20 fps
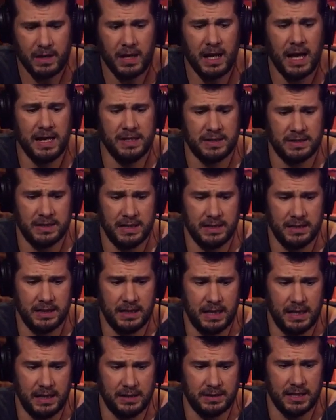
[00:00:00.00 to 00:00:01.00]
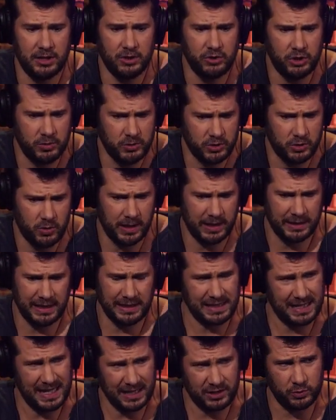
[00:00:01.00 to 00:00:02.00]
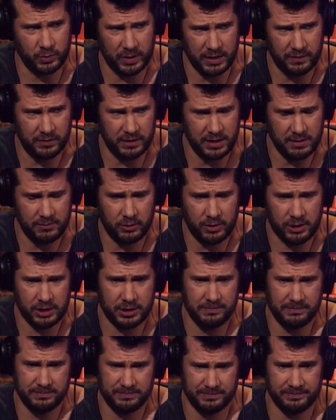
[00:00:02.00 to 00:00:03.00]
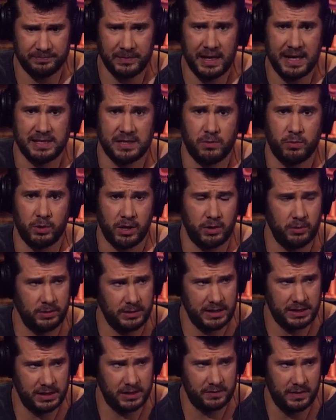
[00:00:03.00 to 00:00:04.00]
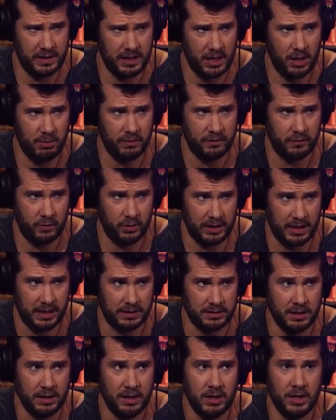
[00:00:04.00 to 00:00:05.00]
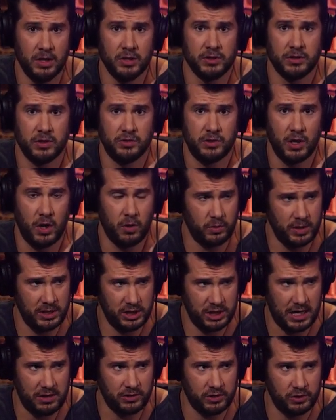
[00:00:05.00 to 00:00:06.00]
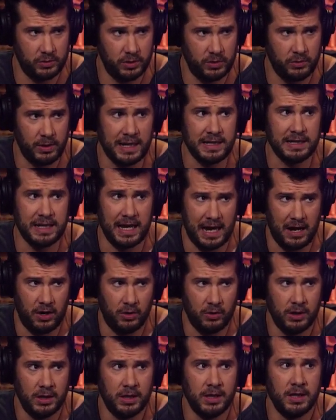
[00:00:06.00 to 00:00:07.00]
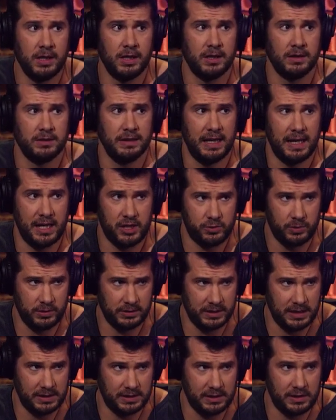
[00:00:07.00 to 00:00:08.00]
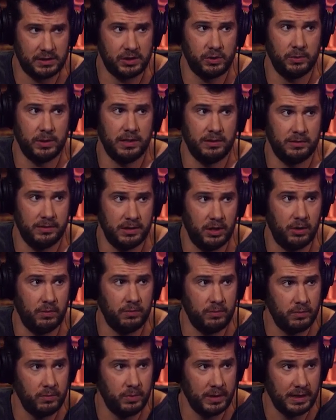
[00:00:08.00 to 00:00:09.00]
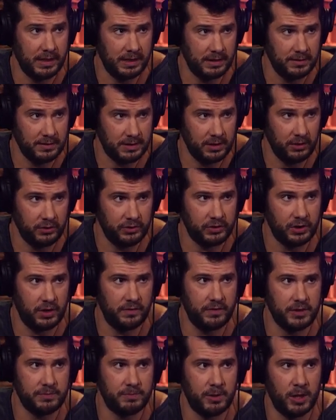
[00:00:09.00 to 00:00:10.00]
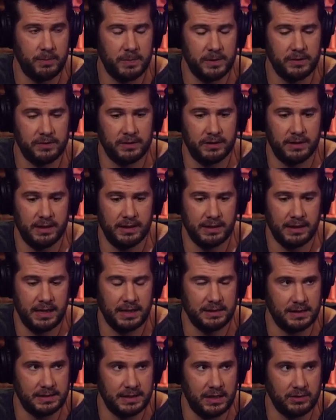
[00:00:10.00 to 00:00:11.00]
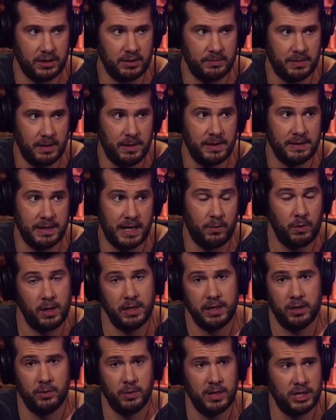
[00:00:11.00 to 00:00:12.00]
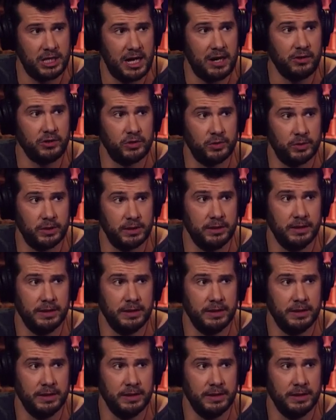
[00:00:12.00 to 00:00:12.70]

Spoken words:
I said, they knew she was going in like the next week for the abortion. I said, we're going to release this video before then, so don't reach out to her right now. let us release this so we, you know, we can still serve this purpose and get this out to the public. And then I want you to reach out to her.